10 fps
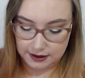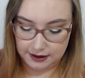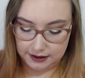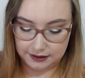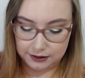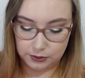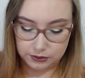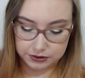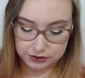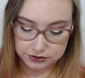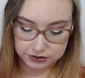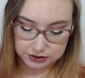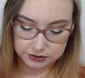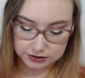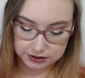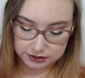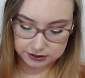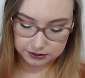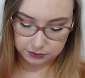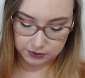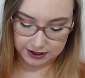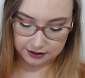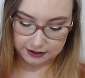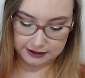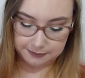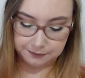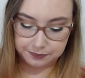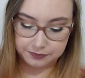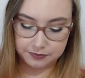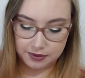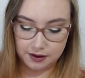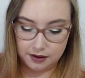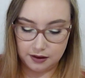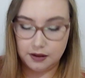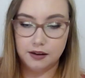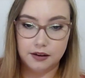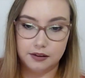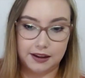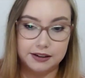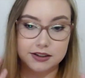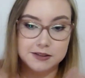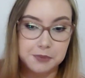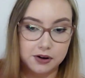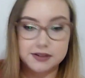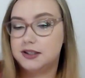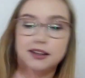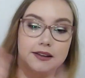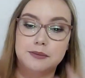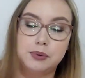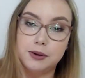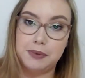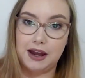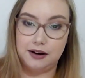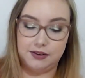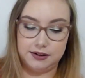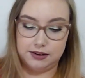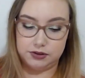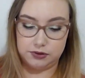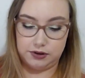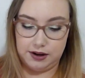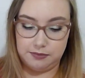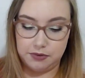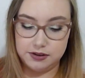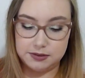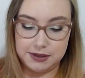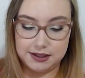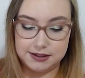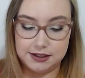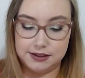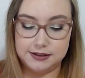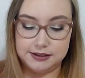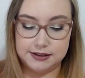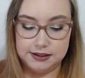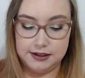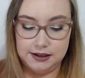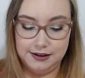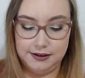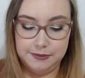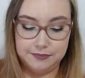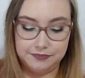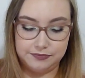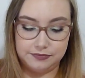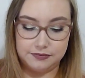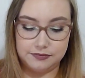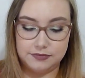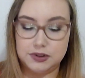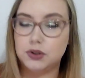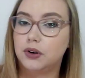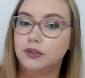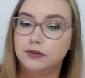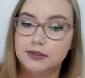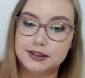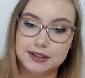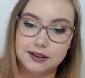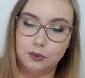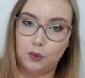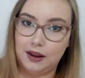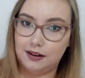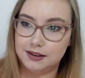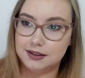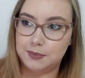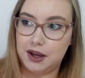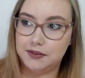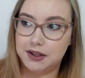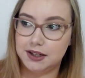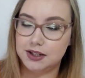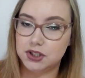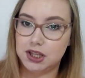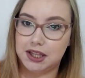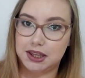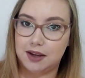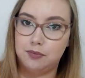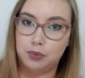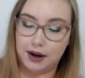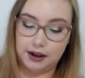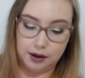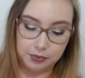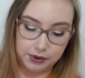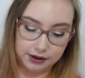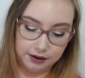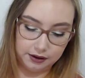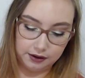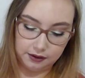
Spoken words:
And I also usually use it when I'm like to spot conceal and then put a powder foundation on, and most of my concealers don't sit well under the powder foundation, like they break up quickly.